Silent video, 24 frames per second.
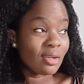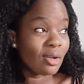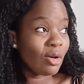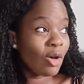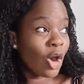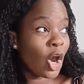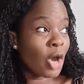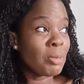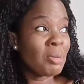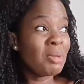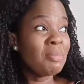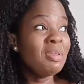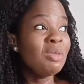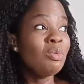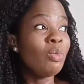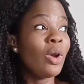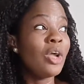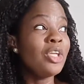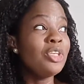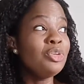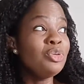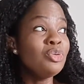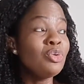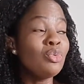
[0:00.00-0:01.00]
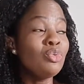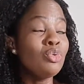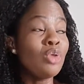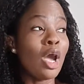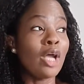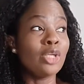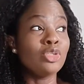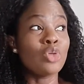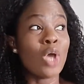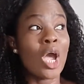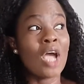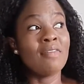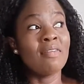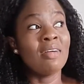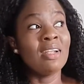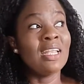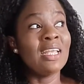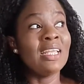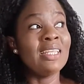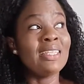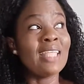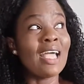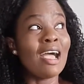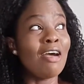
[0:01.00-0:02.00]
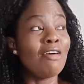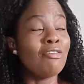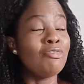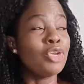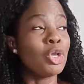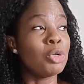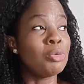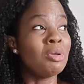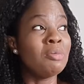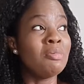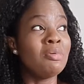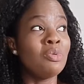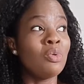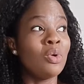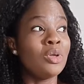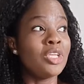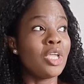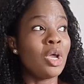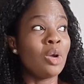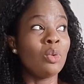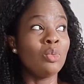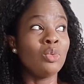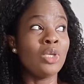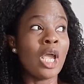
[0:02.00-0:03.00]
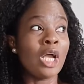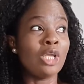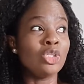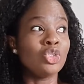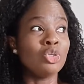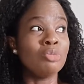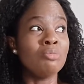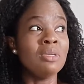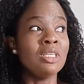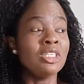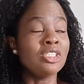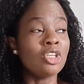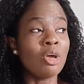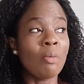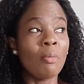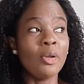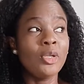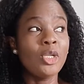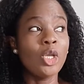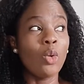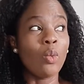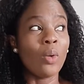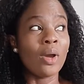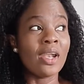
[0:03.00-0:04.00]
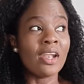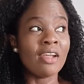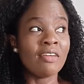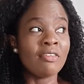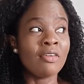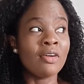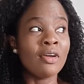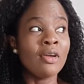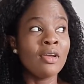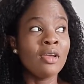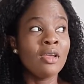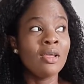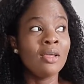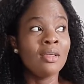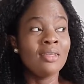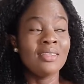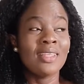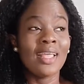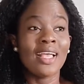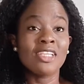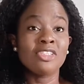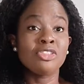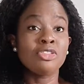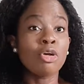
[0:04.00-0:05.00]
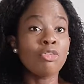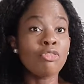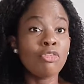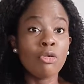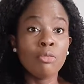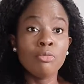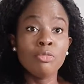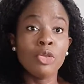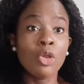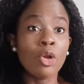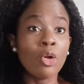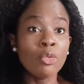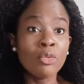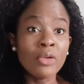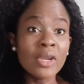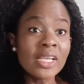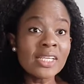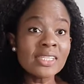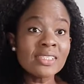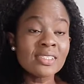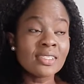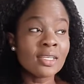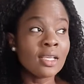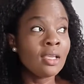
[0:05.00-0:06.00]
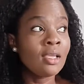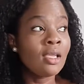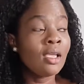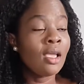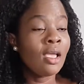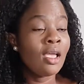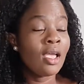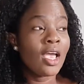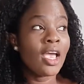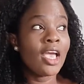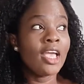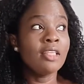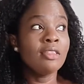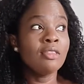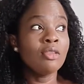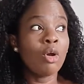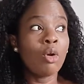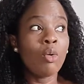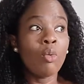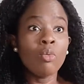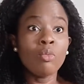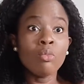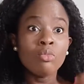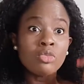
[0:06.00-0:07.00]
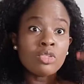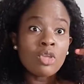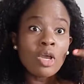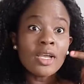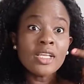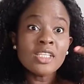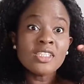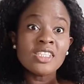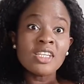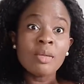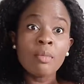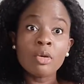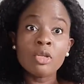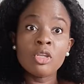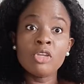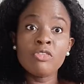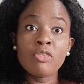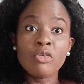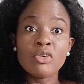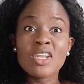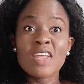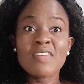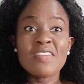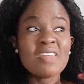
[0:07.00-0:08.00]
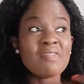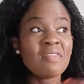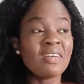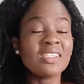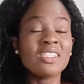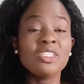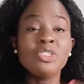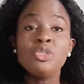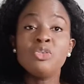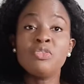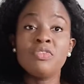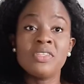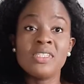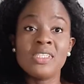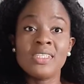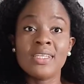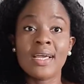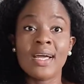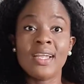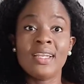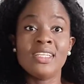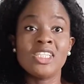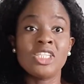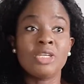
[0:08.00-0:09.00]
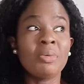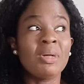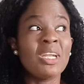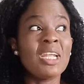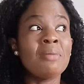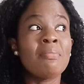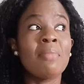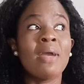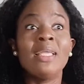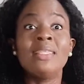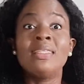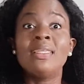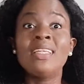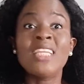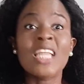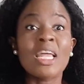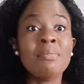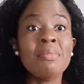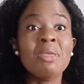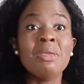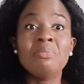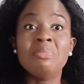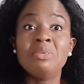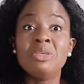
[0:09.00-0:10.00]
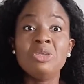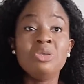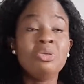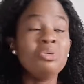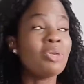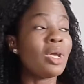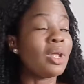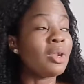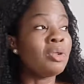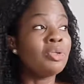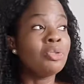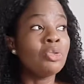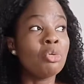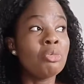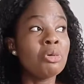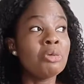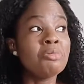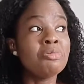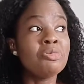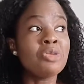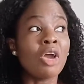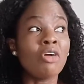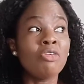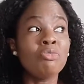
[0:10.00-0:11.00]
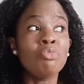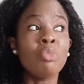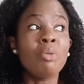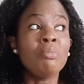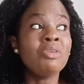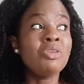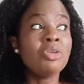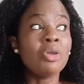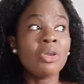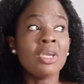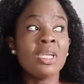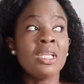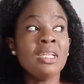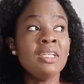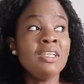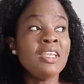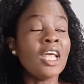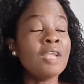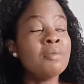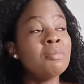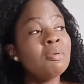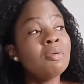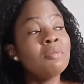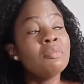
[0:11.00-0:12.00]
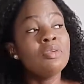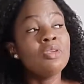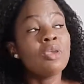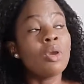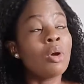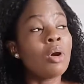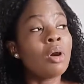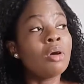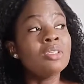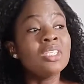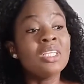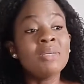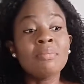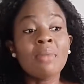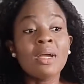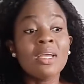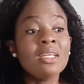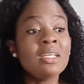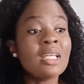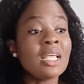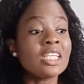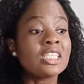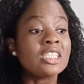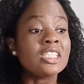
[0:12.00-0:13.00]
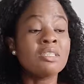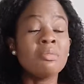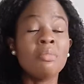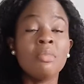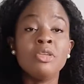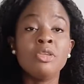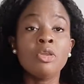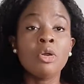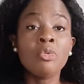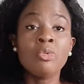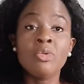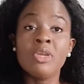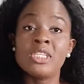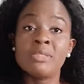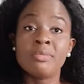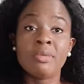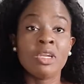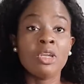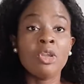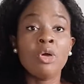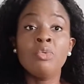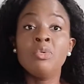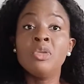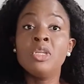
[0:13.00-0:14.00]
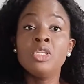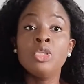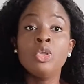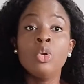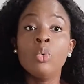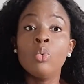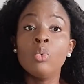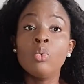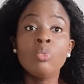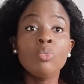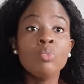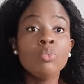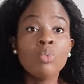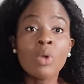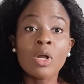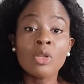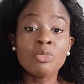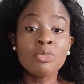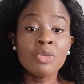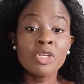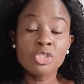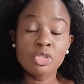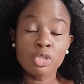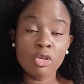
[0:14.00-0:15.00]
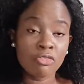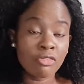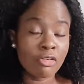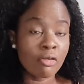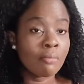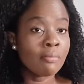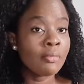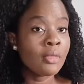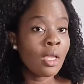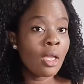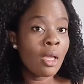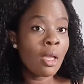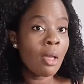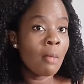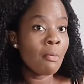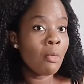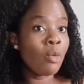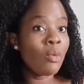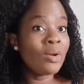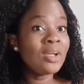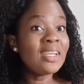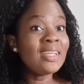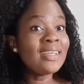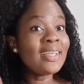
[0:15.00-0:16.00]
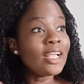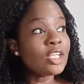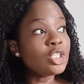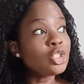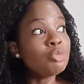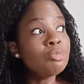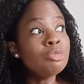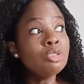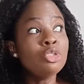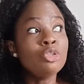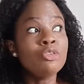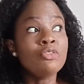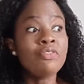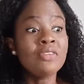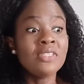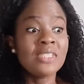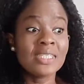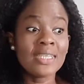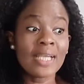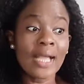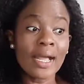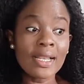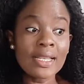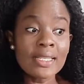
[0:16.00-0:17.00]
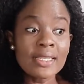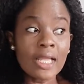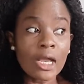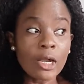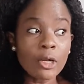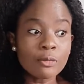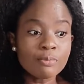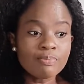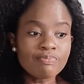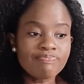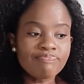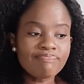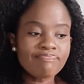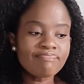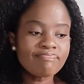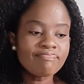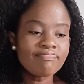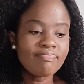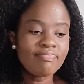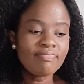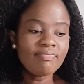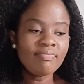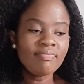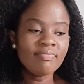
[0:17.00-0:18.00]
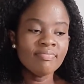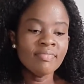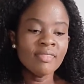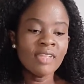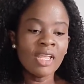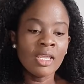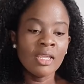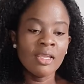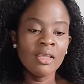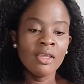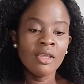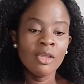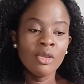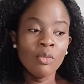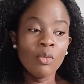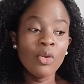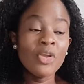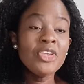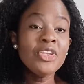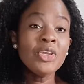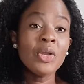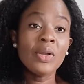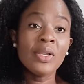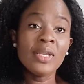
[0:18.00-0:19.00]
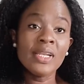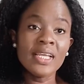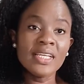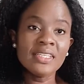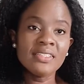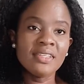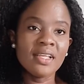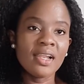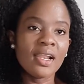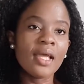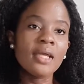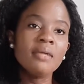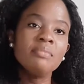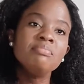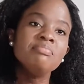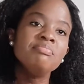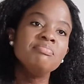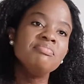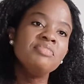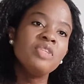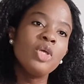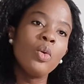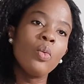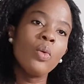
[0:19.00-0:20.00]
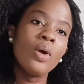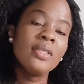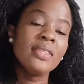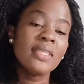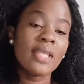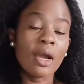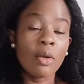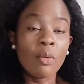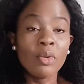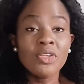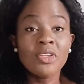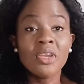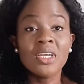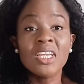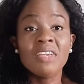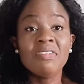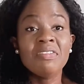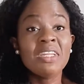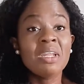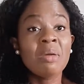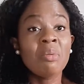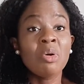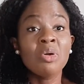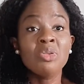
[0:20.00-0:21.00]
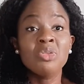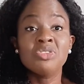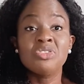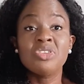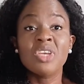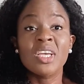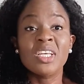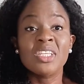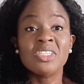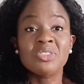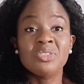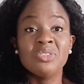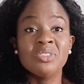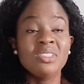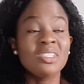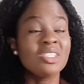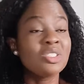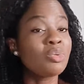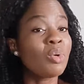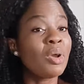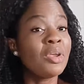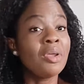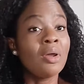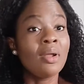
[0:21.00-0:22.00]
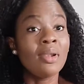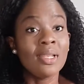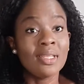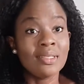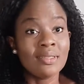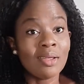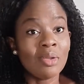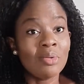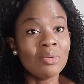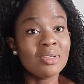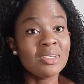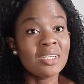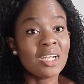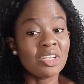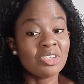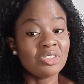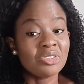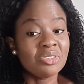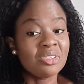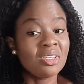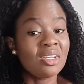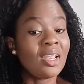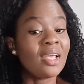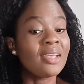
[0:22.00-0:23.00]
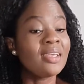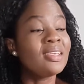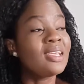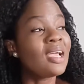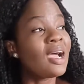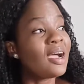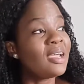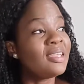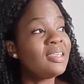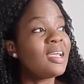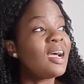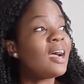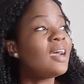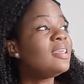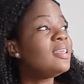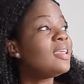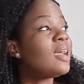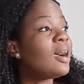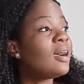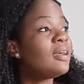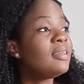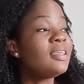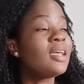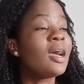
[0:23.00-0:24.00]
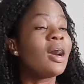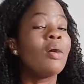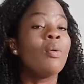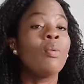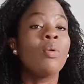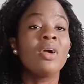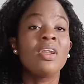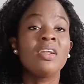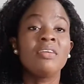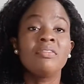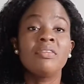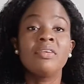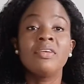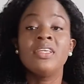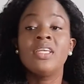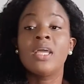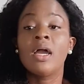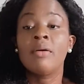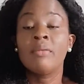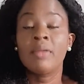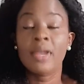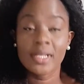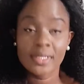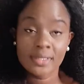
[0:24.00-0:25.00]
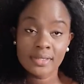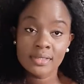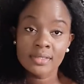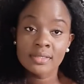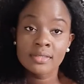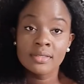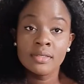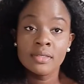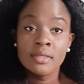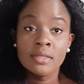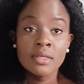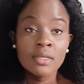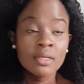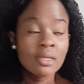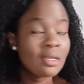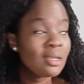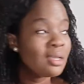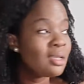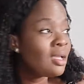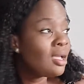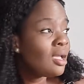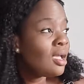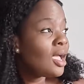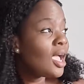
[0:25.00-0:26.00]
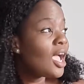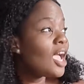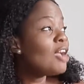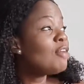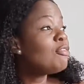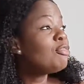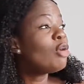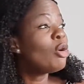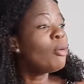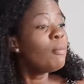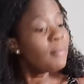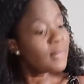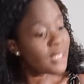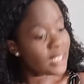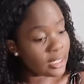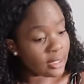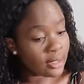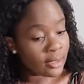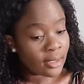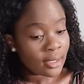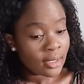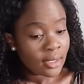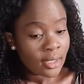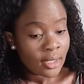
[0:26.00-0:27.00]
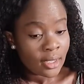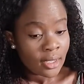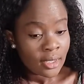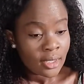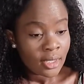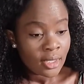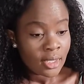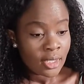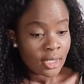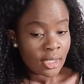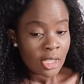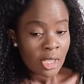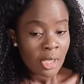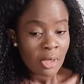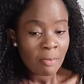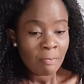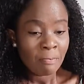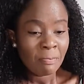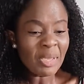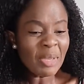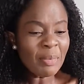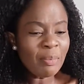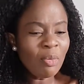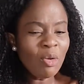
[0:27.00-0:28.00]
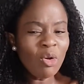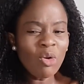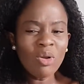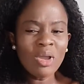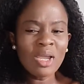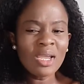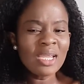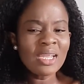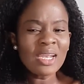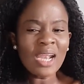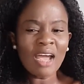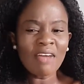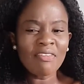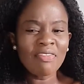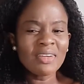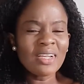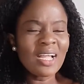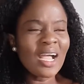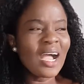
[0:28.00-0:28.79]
or maybe when you are to have an interview, or maybe when you are to meet somebody or whatever, that's not from your race, and talking to them on the phone, they've never seen you physically. Some of them might think that maybe, I don't know, maybe you're Indian, they might estimate your race, but they don't really know what race you're from. When they get to meet you physically now, when you're late, they're like, no wonder. When you're giving them all those excuses why you're late, they're looking at you, they're like, yeah, whatever, yeah, right. And for me, people in Africa